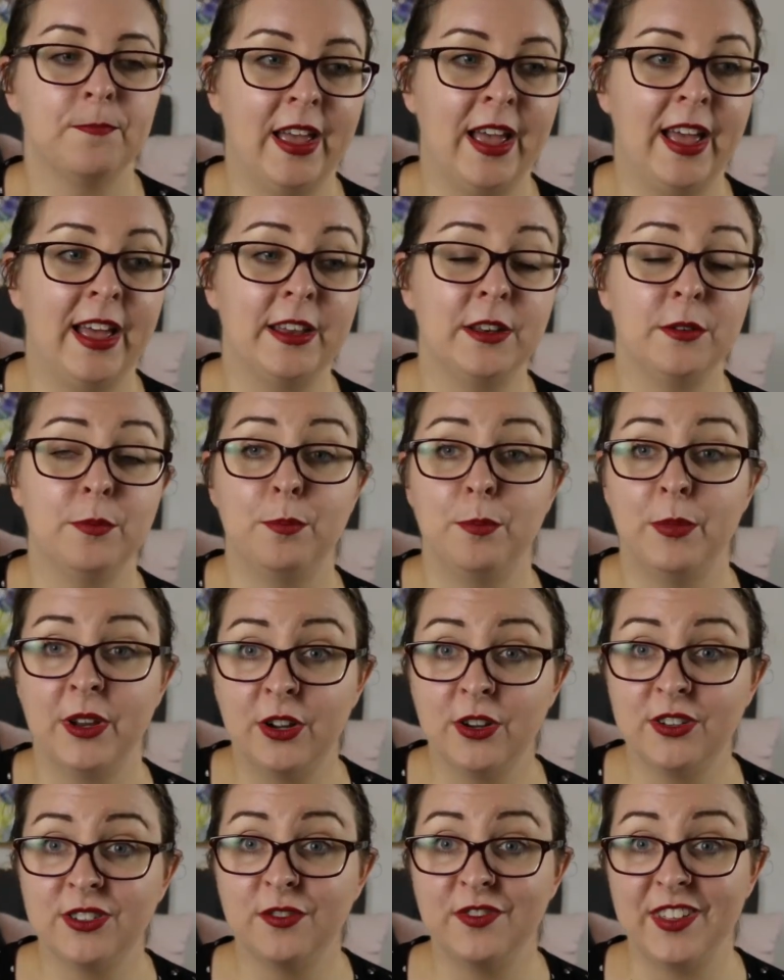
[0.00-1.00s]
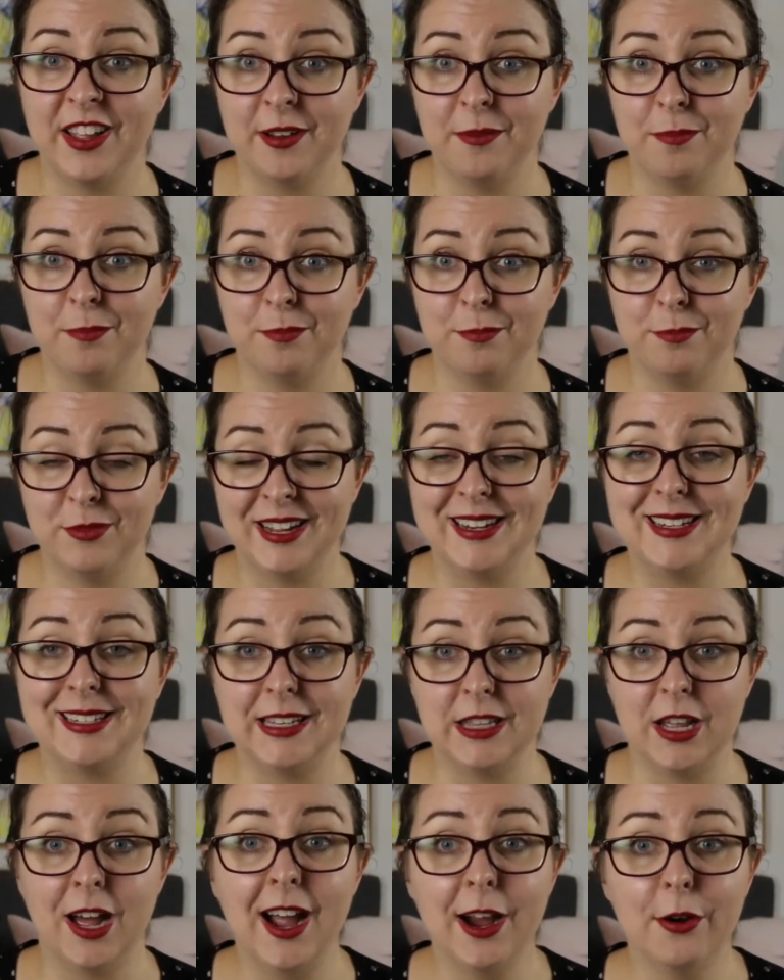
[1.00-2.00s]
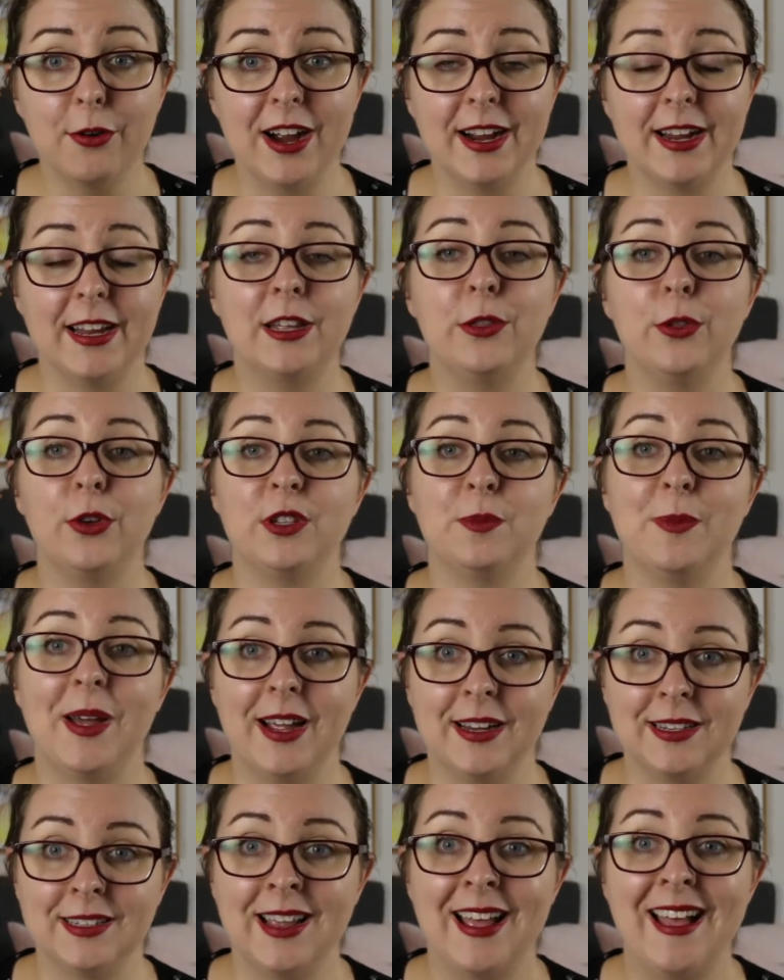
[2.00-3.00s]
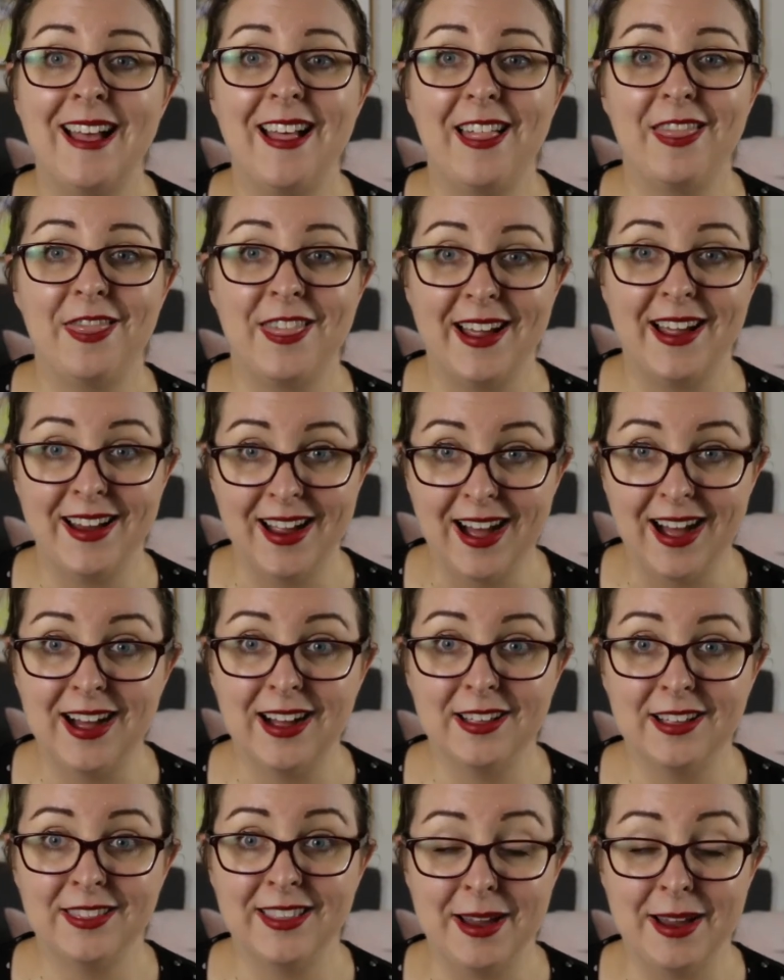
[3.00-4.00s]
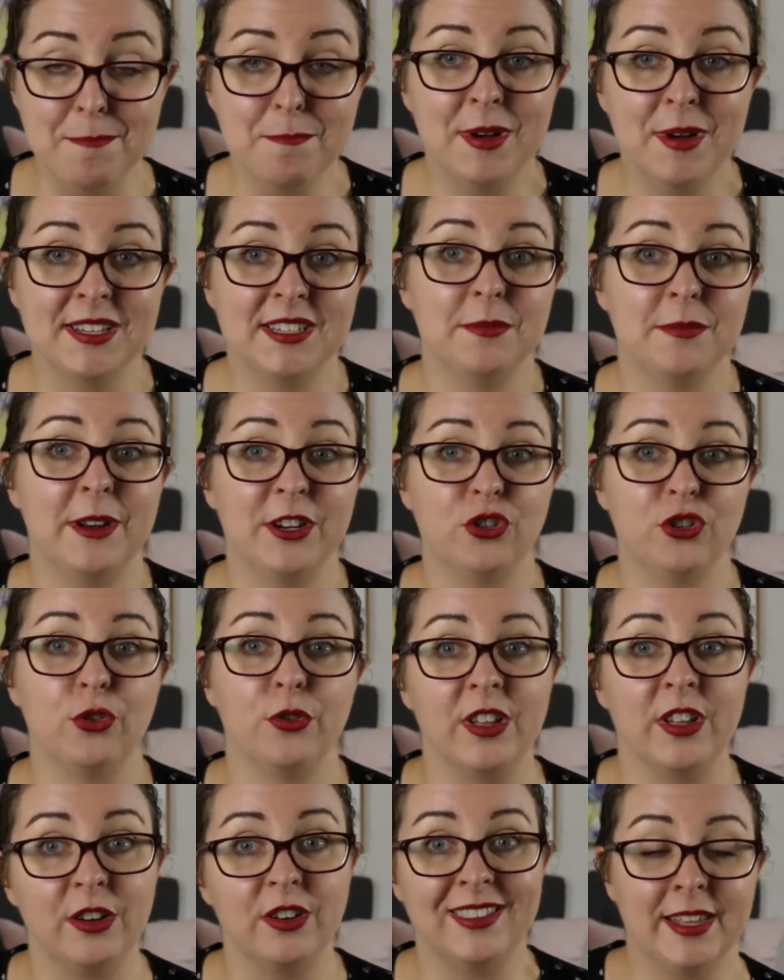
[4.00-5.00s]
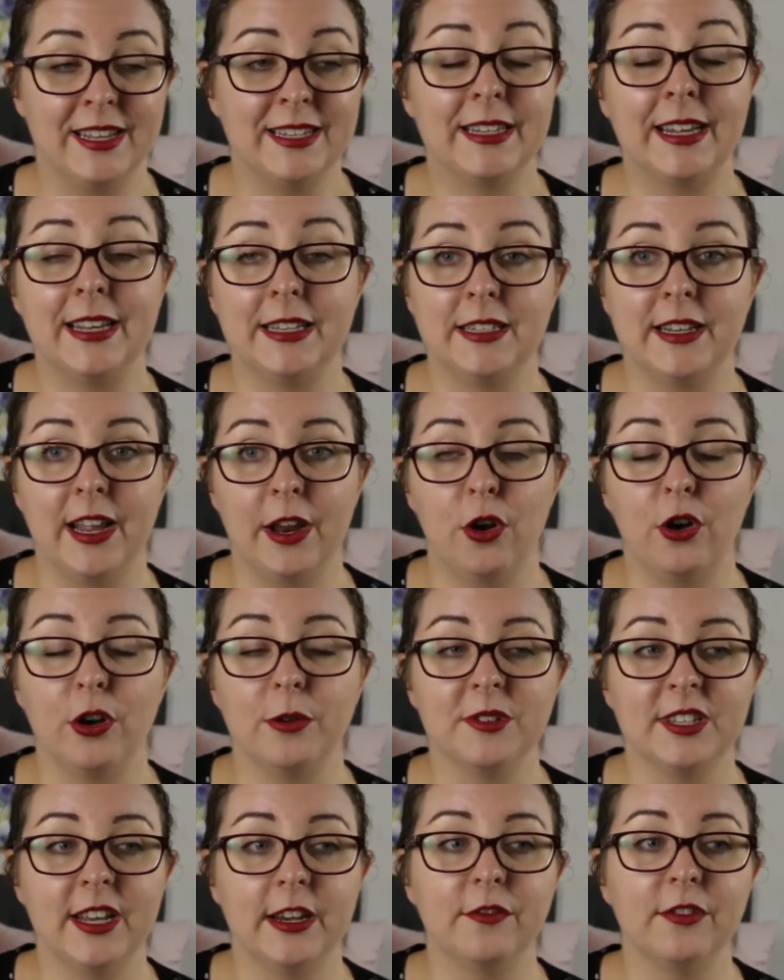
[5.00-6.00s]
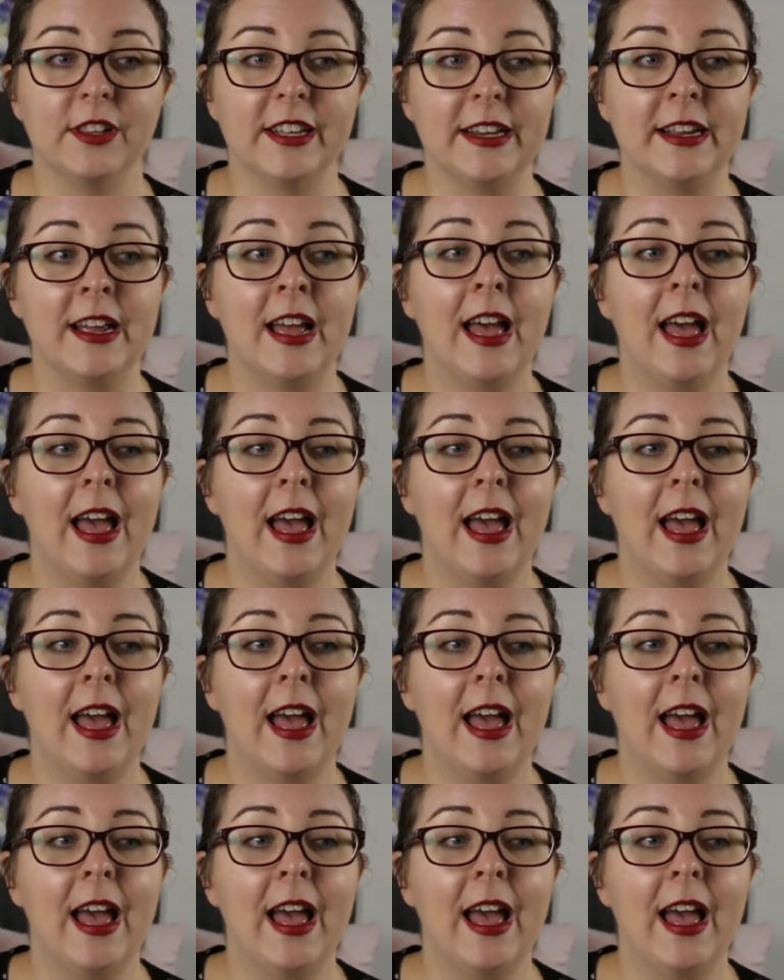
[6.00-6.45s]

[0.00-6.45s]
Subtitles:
And because of their place in the hierarchy in those packs, they must make sure that these kids get home safely.